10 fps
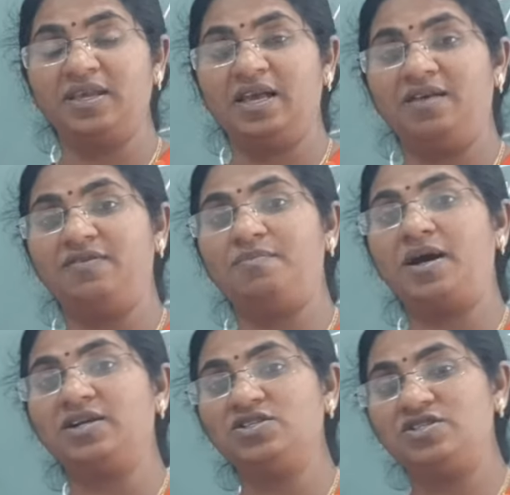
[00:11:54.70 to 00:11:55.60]
if a
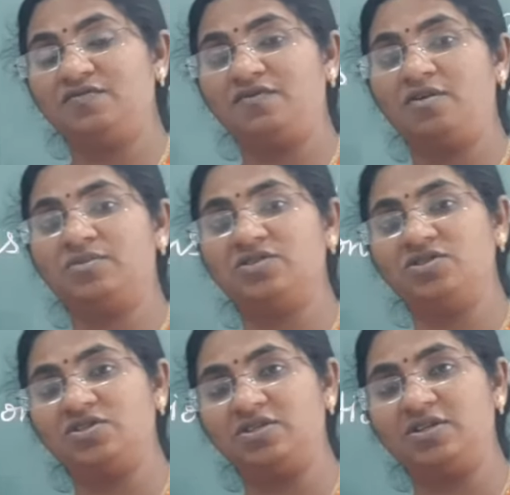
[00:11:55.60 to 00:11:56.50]
partnership firm
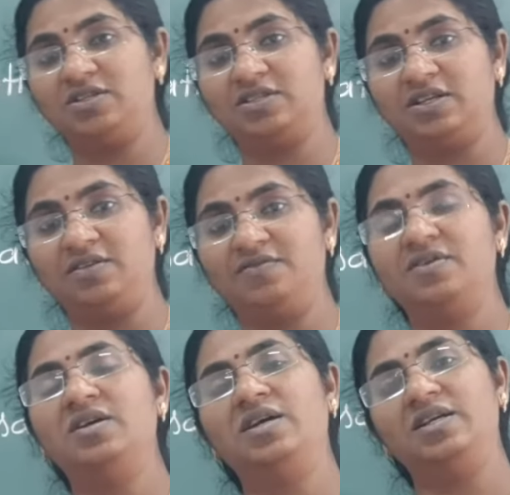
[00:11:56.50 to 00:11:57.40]
registers itself,
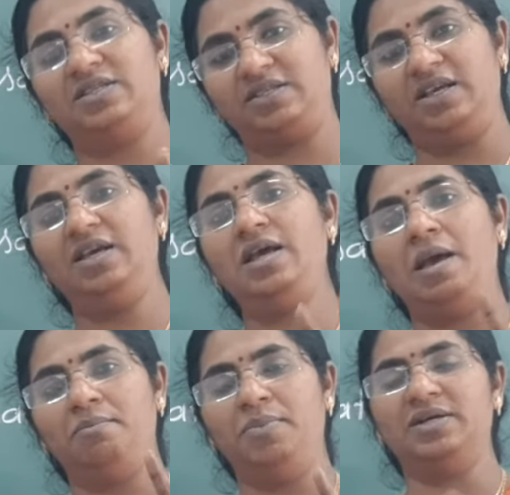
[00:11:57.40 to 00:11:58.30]
it's
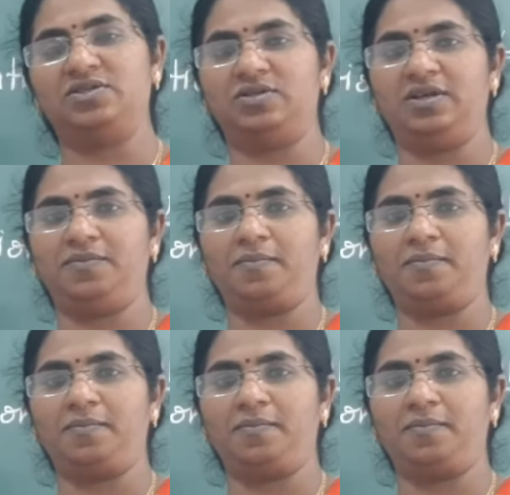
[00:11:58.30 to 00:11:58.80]
a best thing.